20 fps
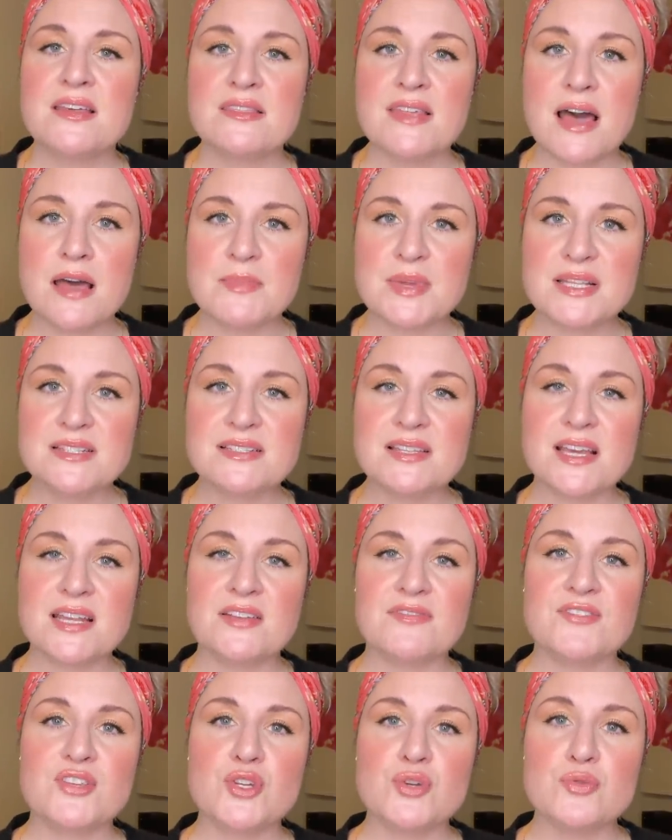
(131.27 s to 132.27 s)
That means
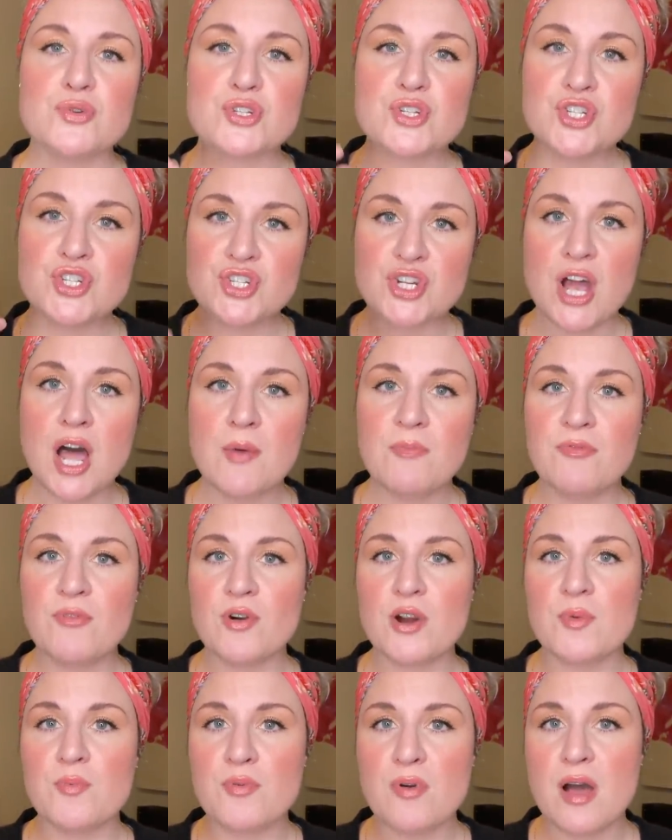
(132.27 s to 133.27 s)
that if you shop
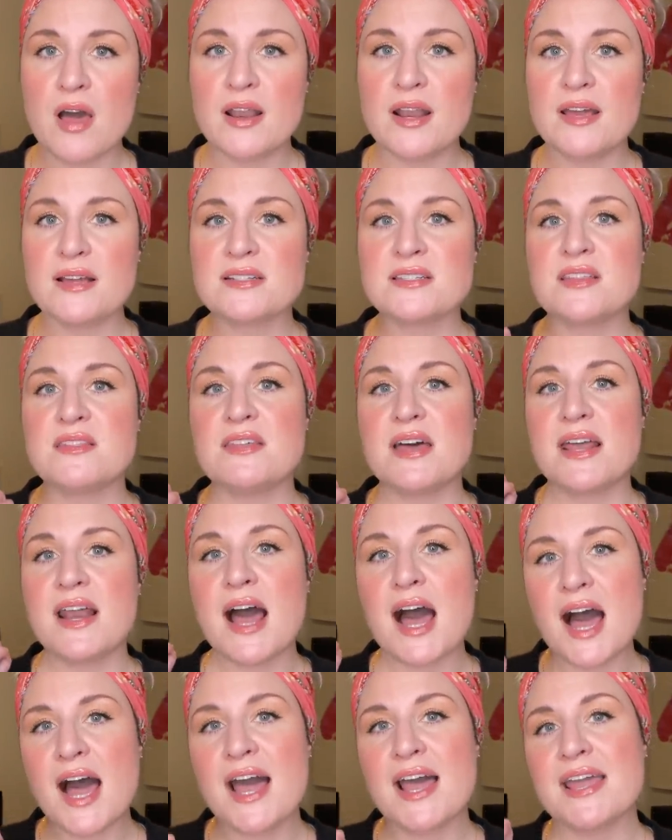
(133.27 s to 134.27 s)
for a product
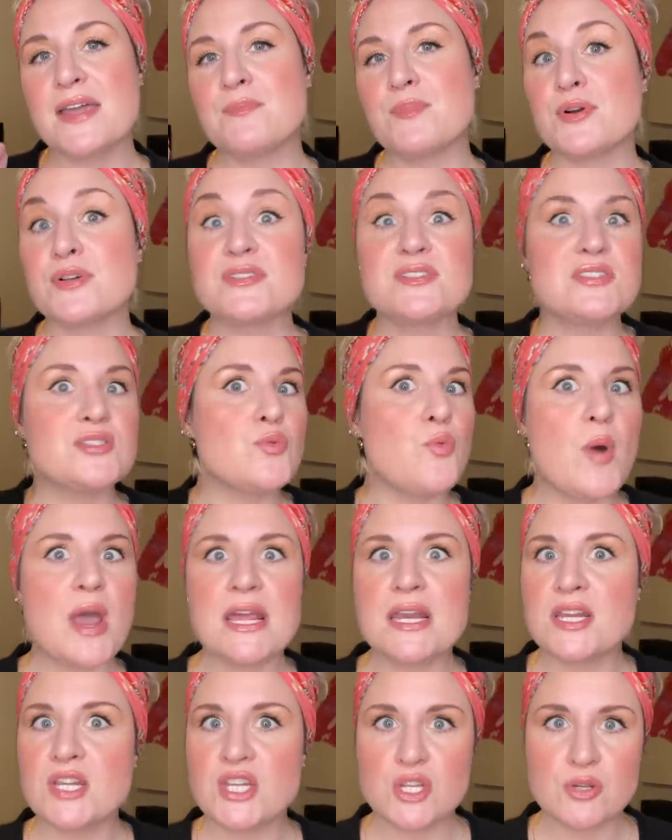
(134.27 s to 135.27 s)
that I
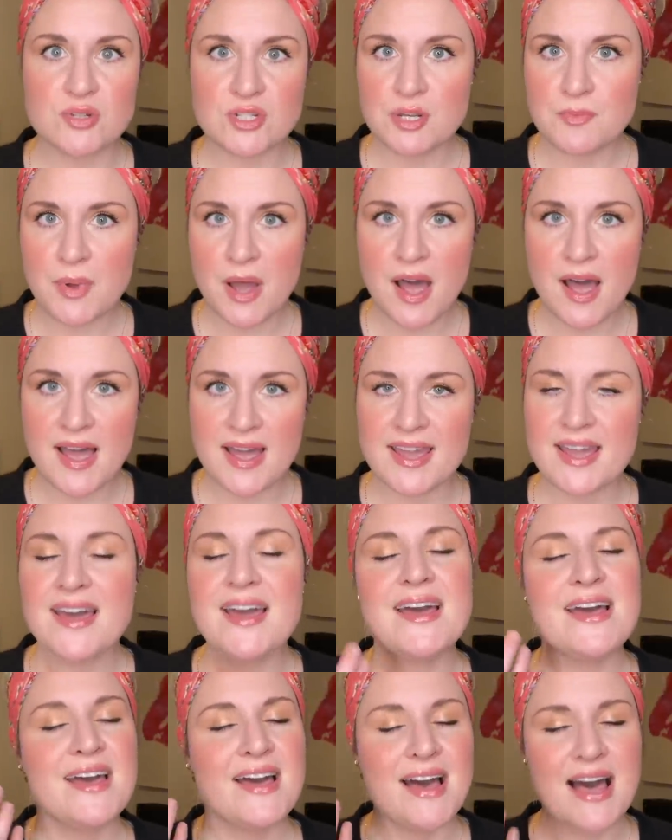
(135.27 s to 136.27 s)
persuaded you to buy,
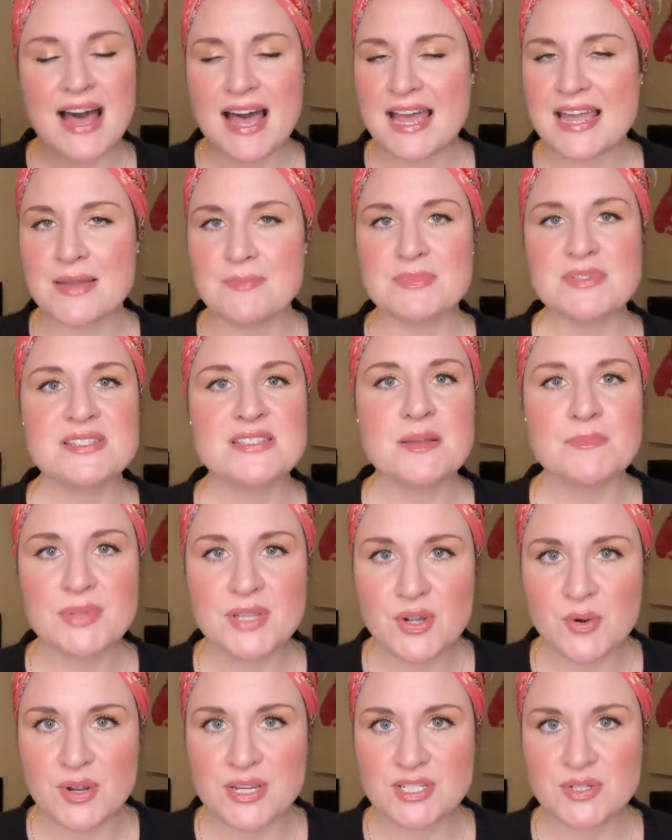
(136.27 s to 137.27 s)
I am
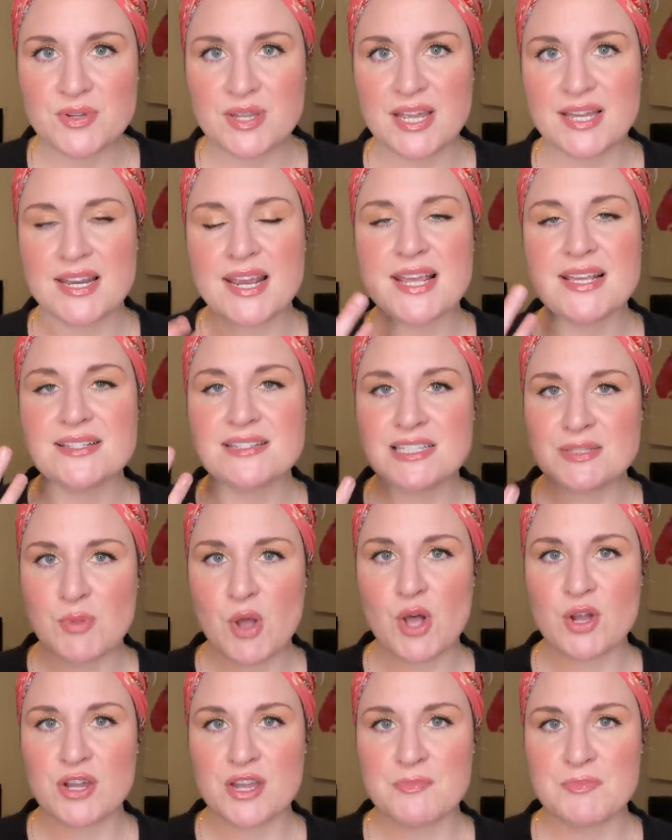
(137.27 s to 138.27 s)
simply going to get a
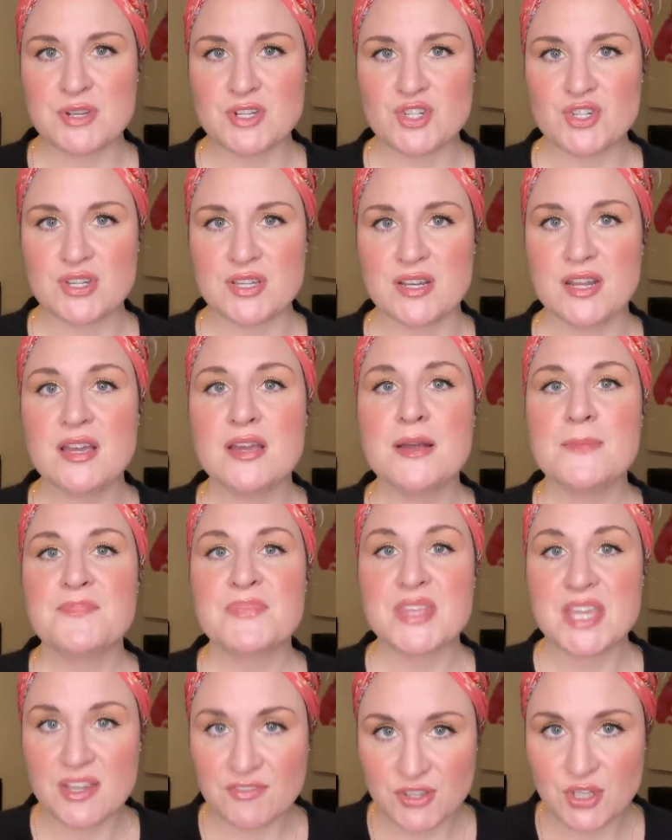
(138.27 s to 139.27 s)
small commission
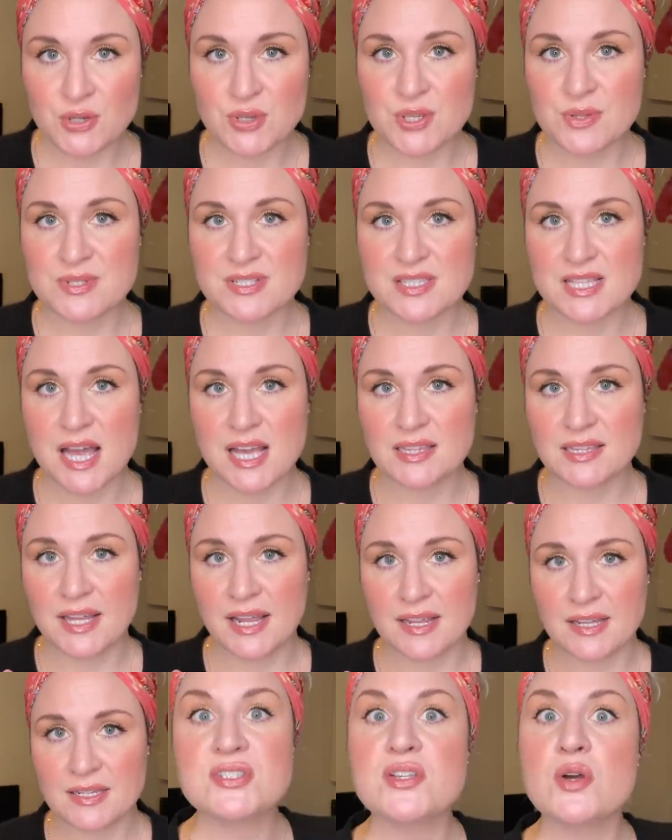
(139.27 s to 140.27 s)
if you use that link.